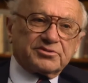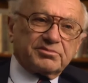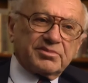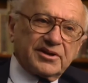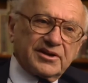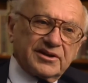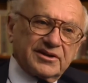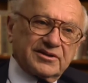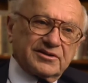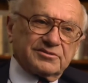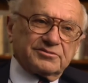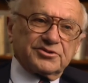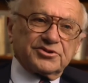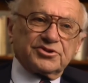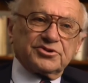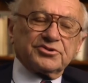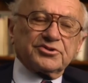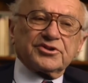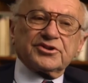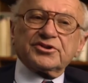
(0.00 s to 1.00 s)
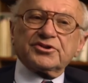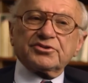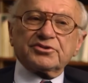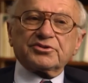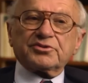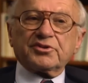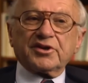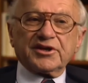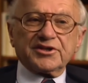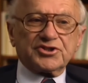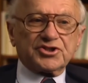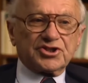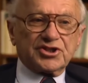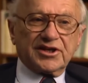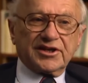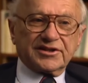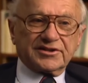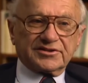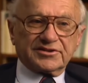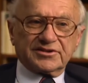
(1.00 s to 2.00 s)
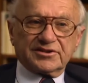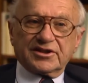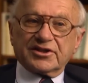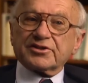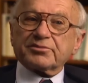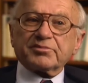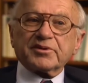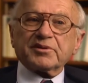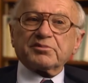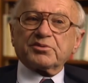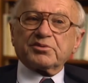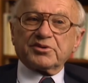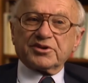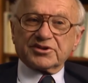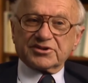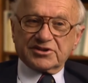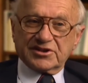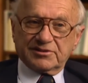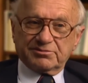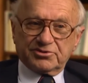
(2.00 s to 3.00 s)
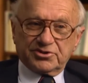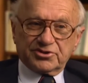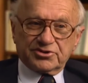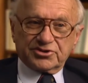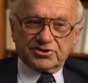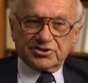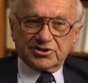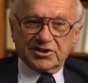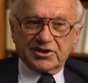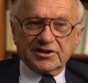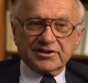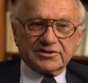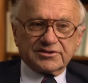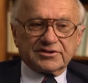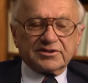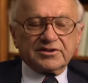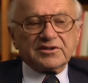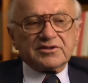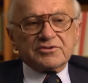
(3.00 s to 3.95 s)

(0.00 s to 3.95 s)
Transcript: bank on which you think you can write checks and other people will accept your checks,